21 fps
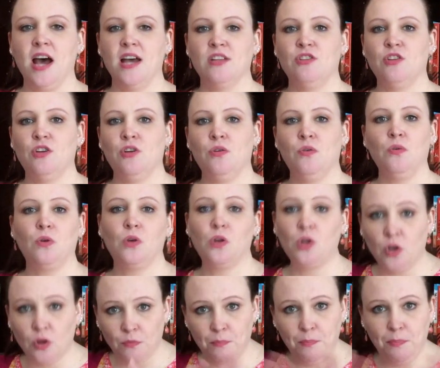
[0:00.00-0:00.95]
So
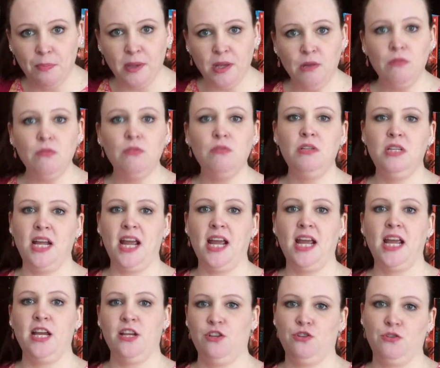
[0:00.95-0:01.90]
build a
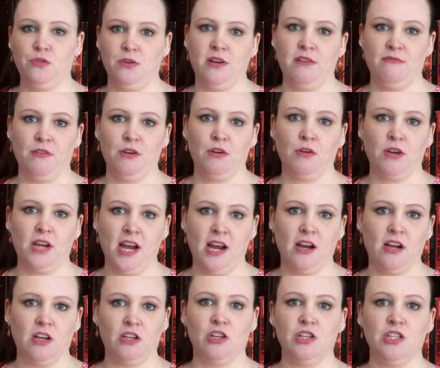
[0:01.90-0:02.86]
history for your
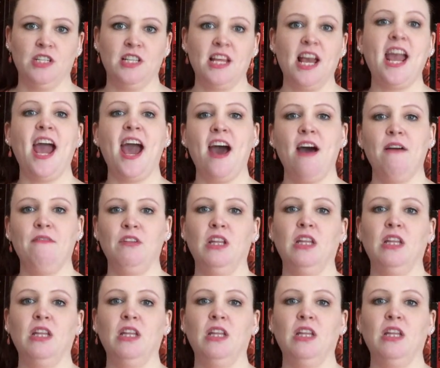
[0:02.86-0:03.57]
characters. They have a